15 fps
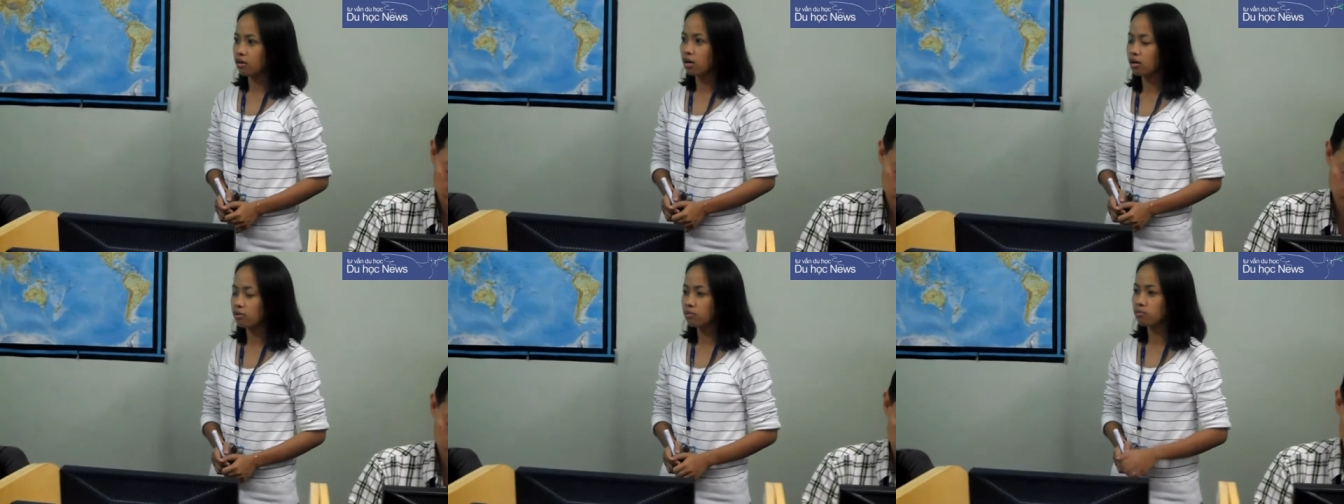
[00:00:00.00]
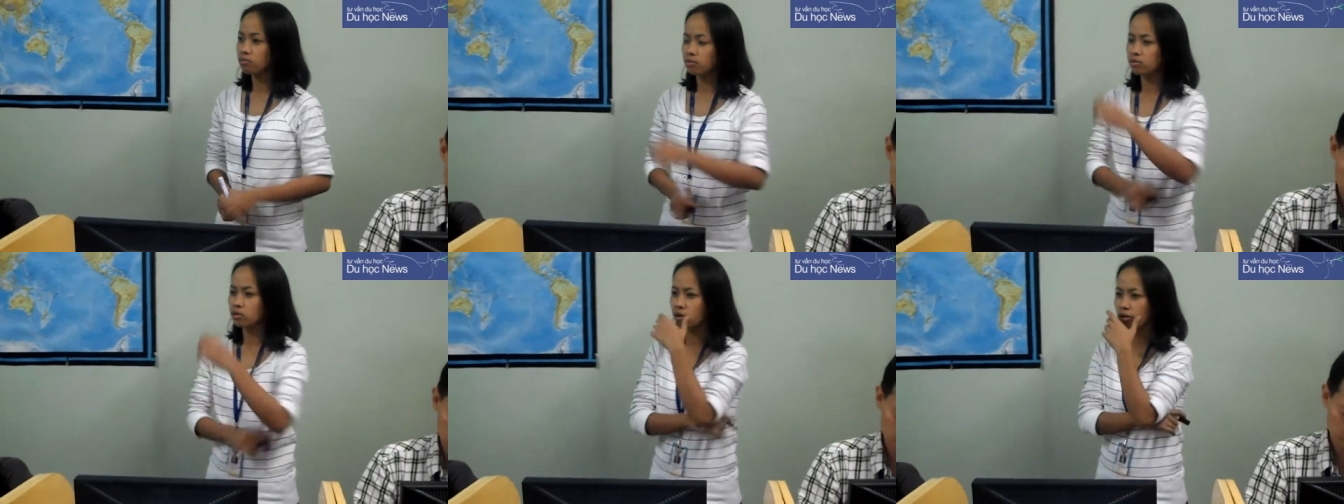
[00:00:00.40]
Uh, I'm
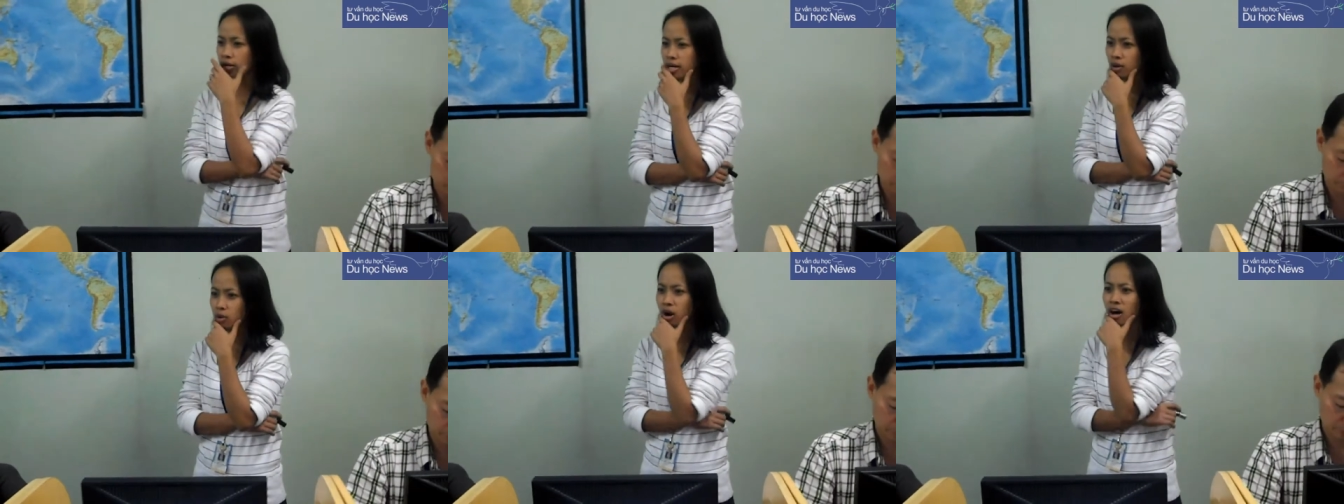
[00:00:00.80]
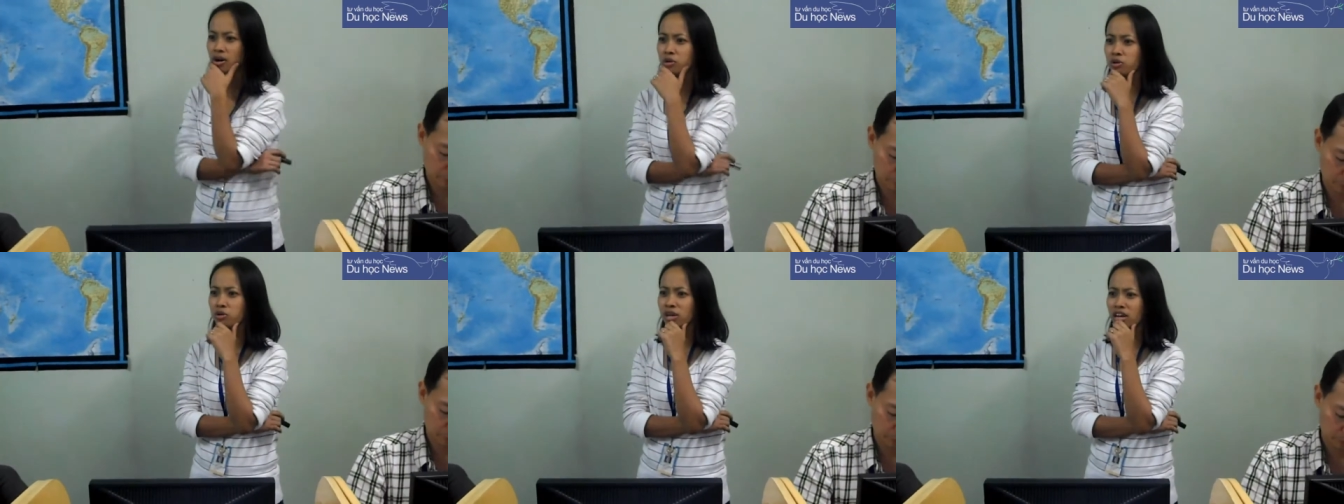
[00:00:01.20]
mm, mm, sorry?
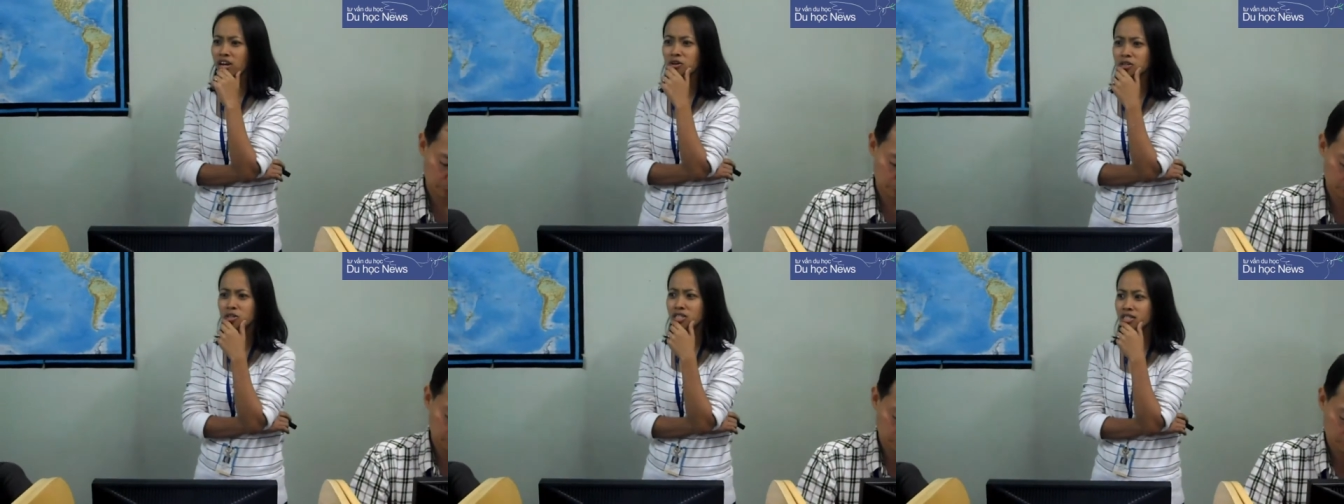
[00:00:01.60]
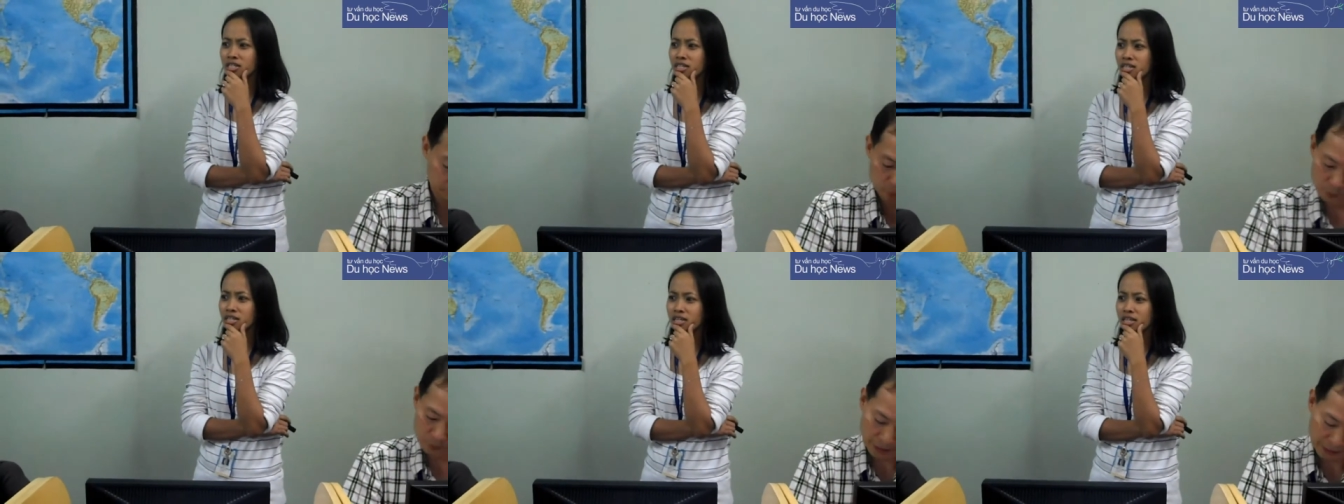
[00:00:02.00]
100 years?
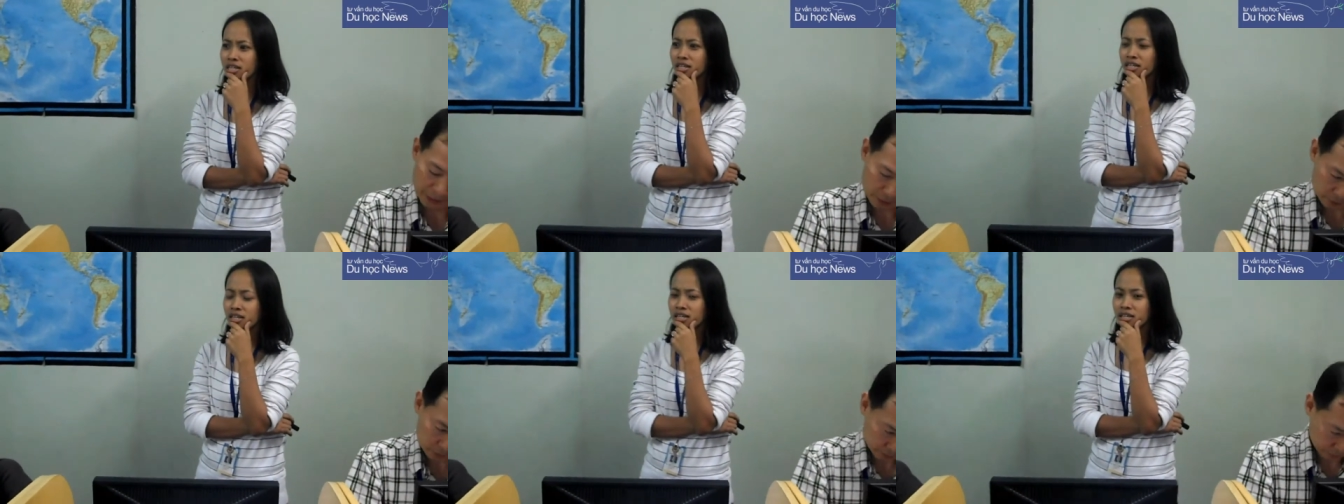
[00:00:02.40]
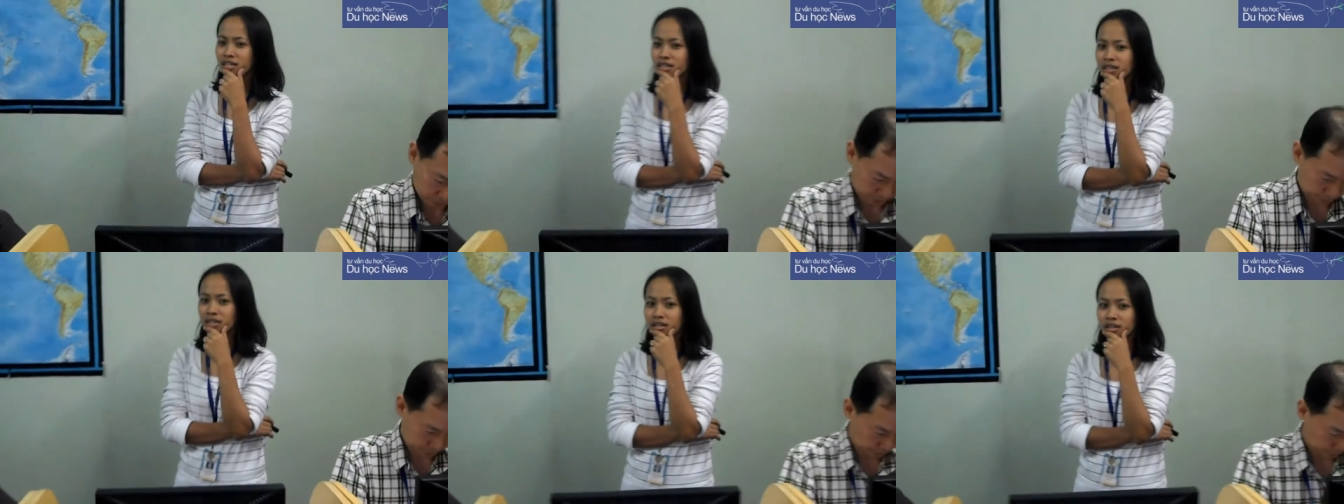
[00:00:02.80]

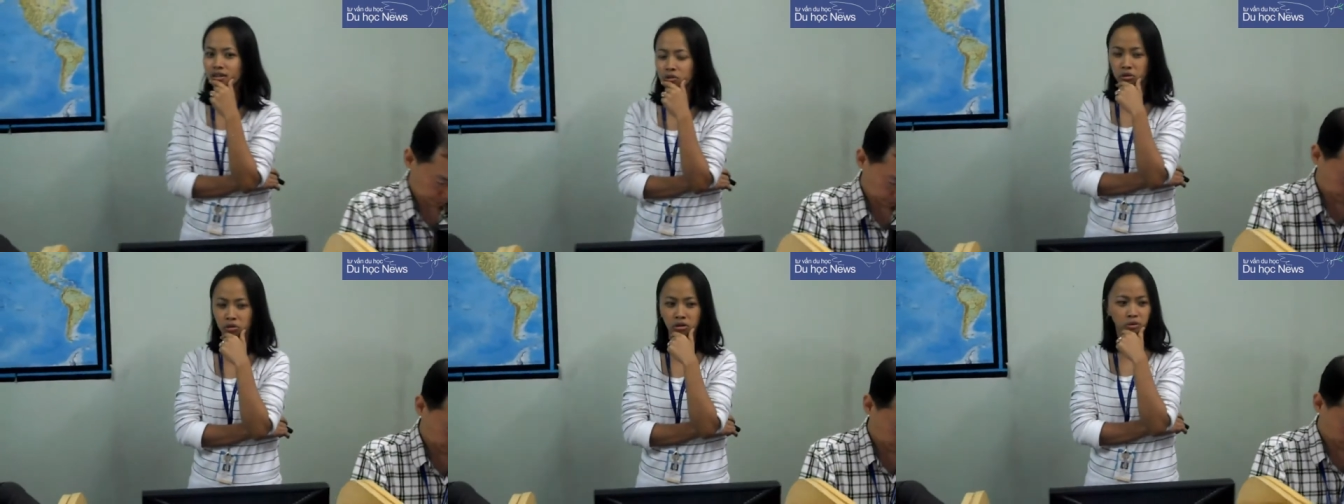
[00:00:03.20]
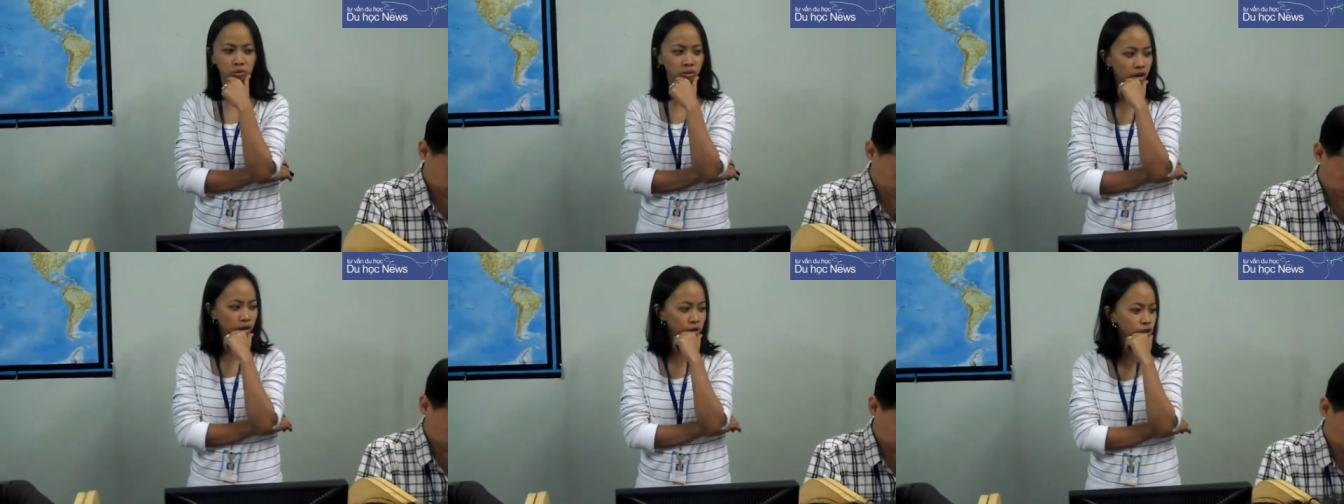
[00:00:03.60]

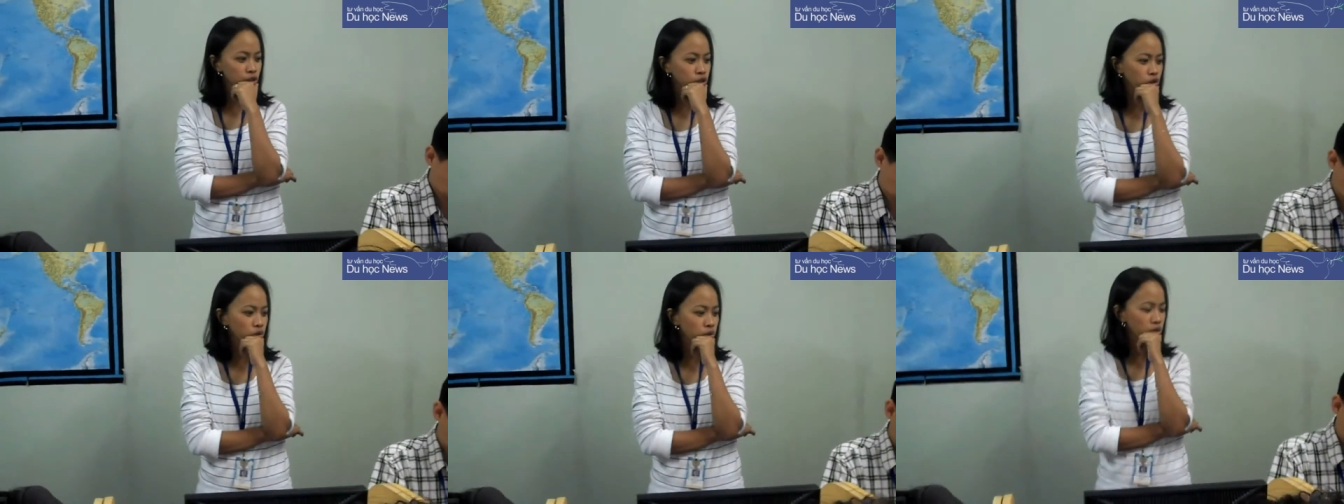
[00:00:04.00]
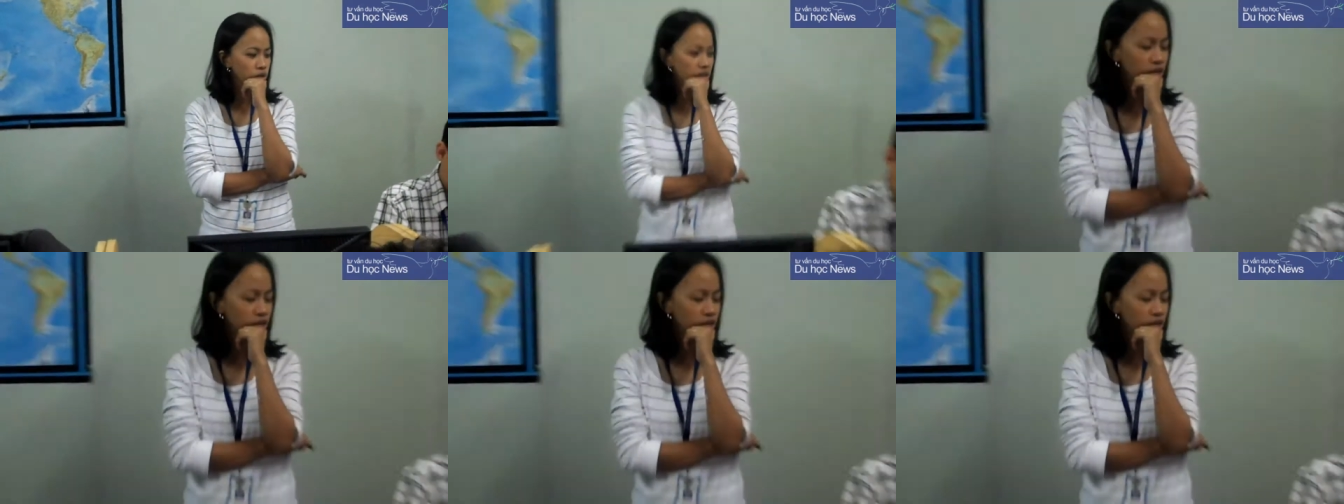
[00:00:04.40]
Uh, are you sure?